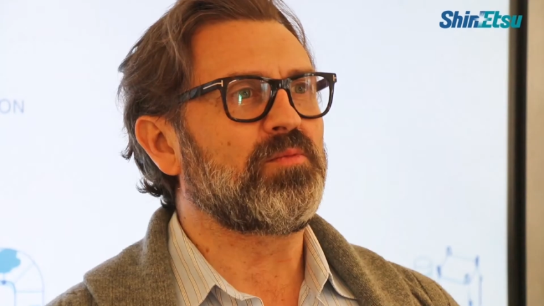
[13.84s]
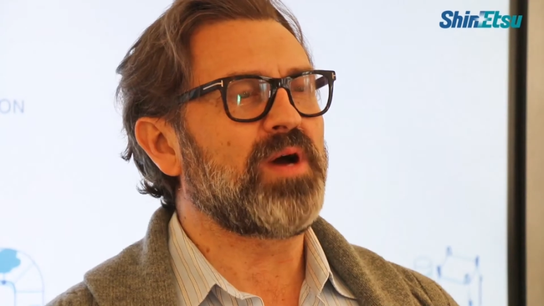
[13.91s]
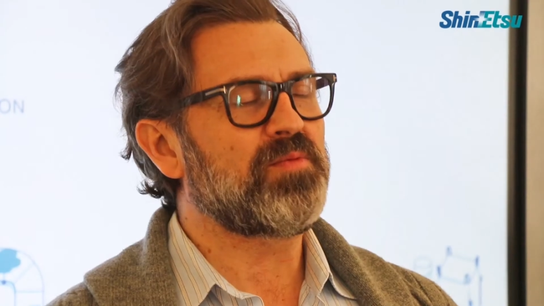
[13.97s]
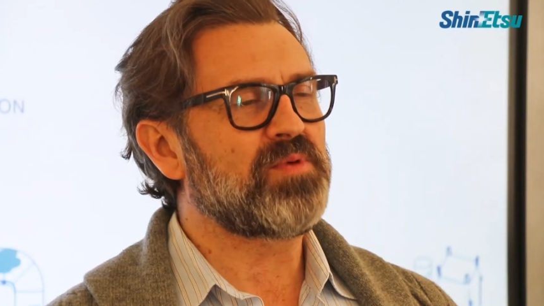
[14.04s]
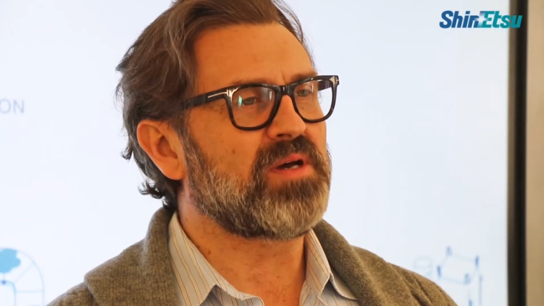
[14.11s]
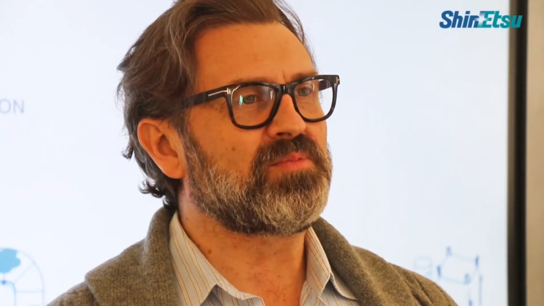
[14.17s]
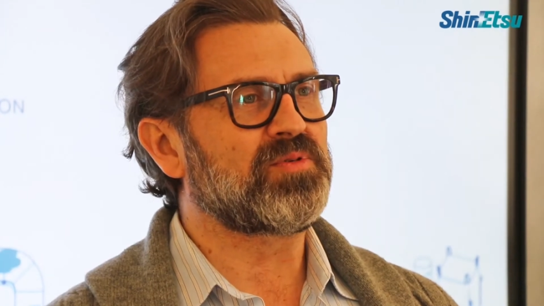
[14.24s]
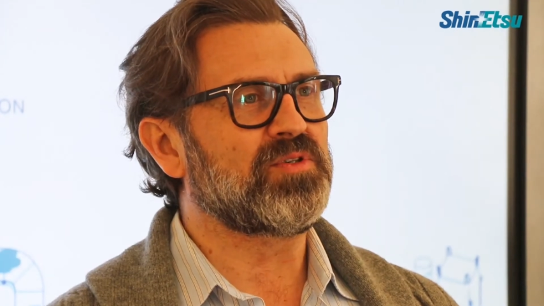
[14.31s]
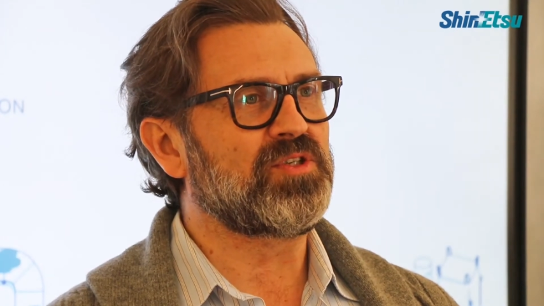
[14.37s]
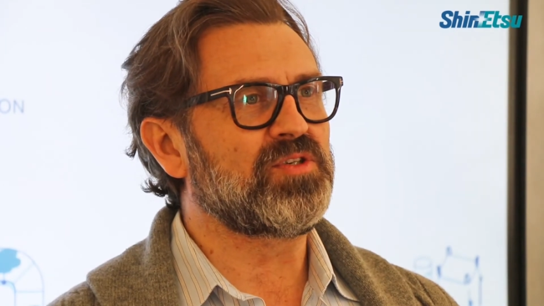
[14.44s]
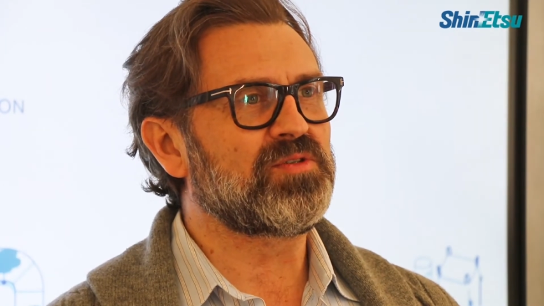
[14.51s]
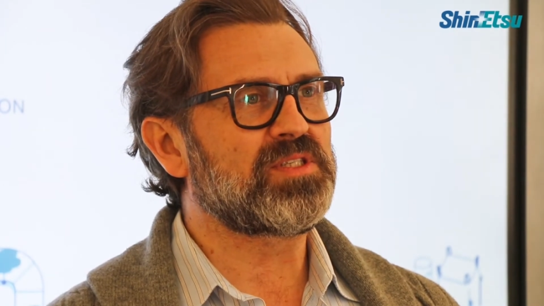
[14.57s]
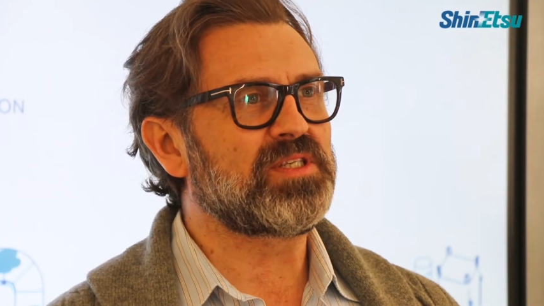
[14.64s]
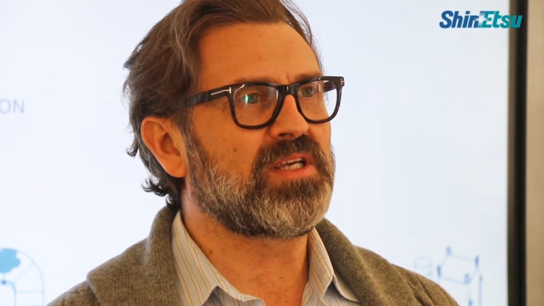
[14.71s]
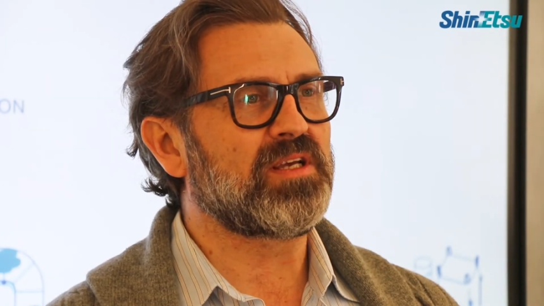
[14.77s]
where we are
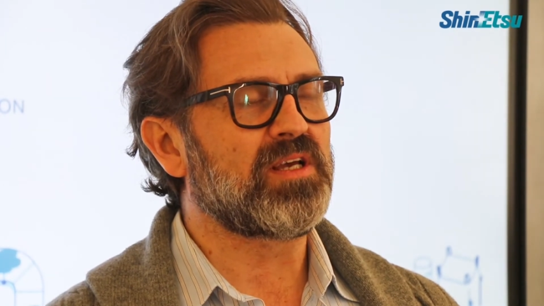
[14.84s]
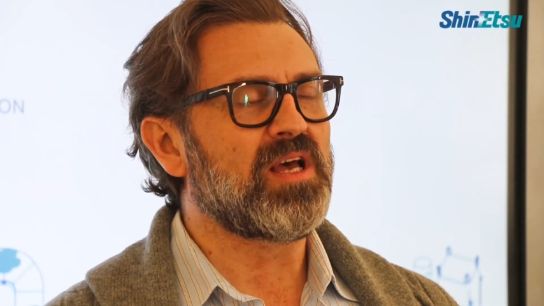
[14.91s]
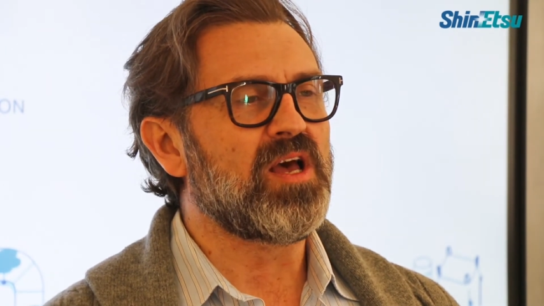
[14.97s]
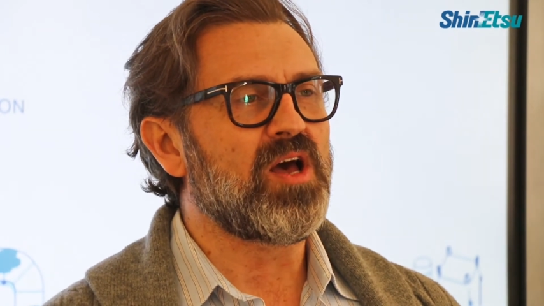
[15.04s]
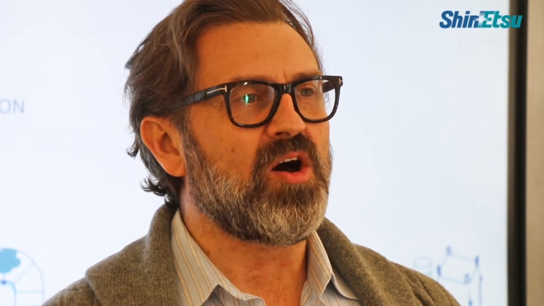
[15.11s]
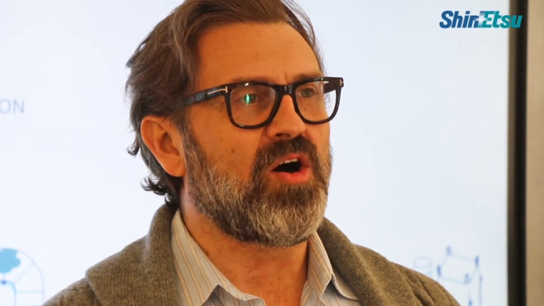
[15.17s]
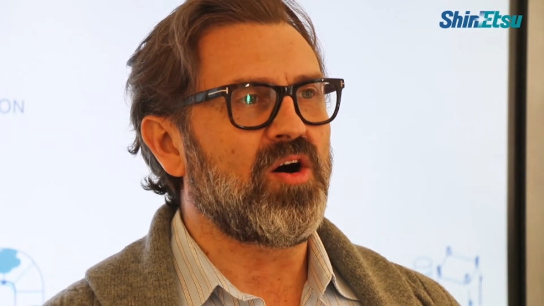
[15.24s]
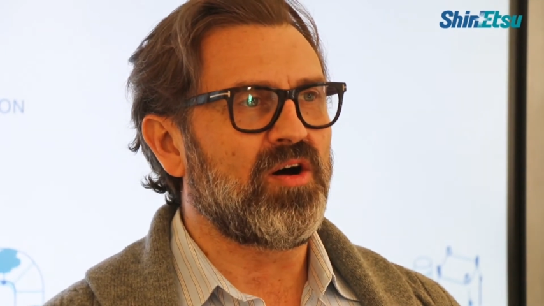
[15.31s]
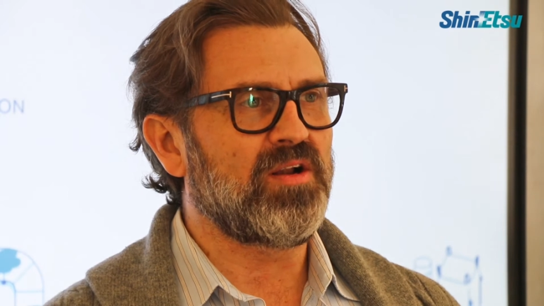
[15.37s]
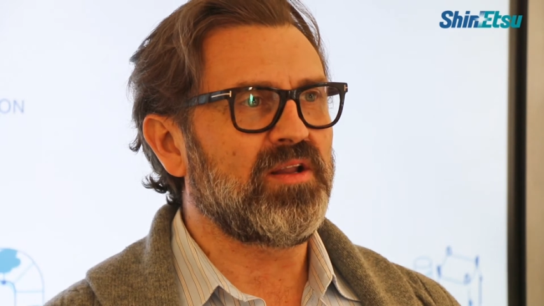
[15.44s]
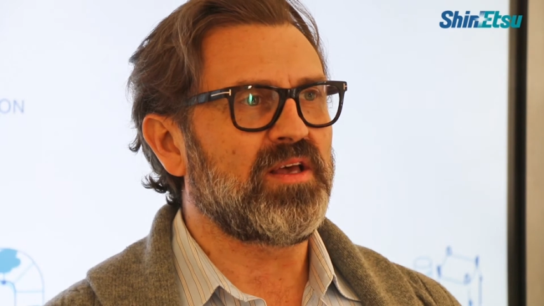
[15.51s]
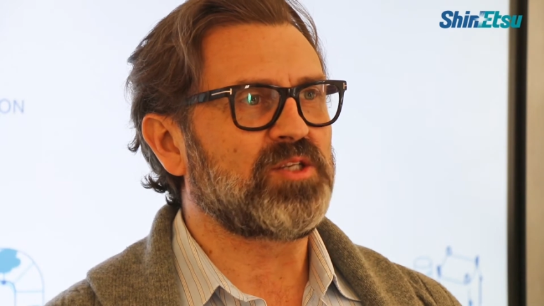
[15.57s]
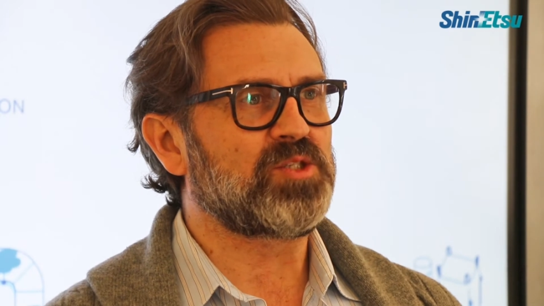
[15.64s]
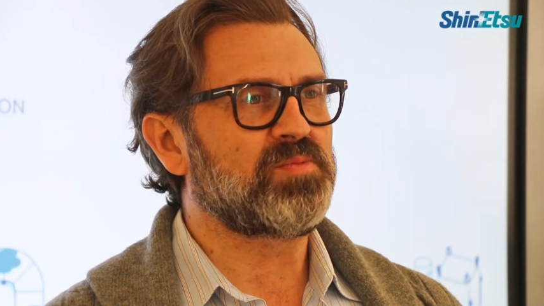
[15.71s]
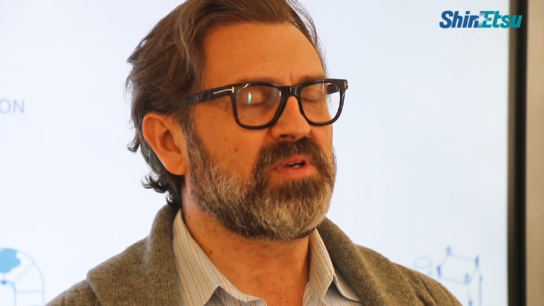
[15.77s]
producing all
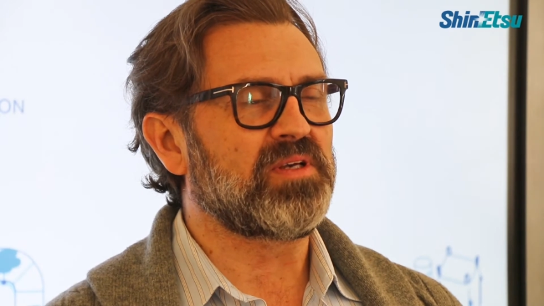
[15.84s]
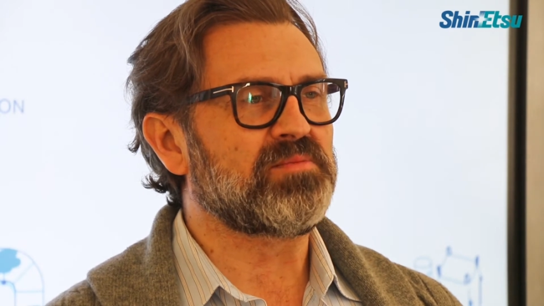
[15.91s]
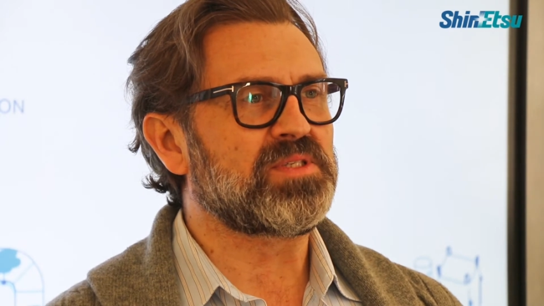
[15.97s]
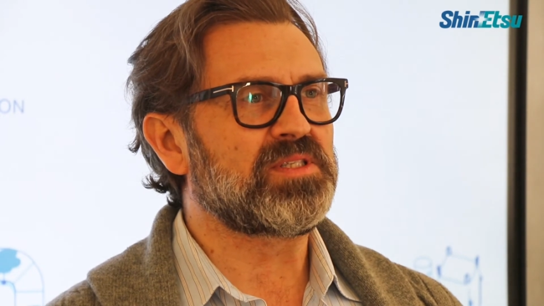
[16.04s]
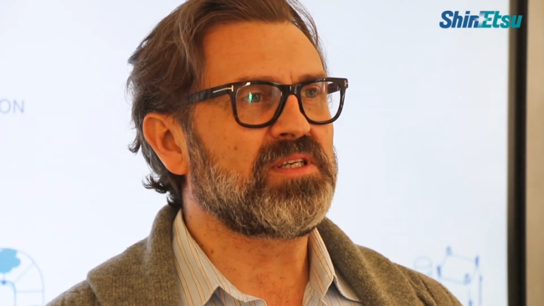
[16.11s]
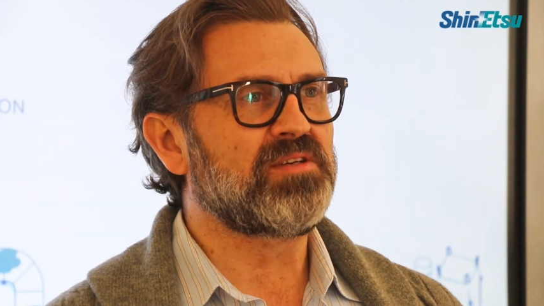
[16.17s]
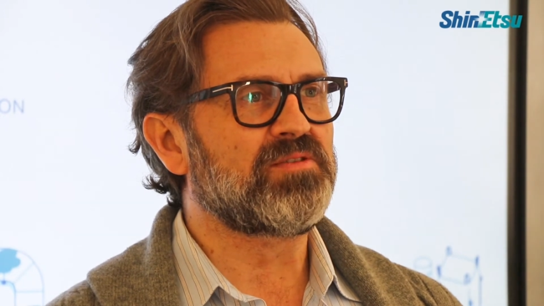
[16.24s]
HPMC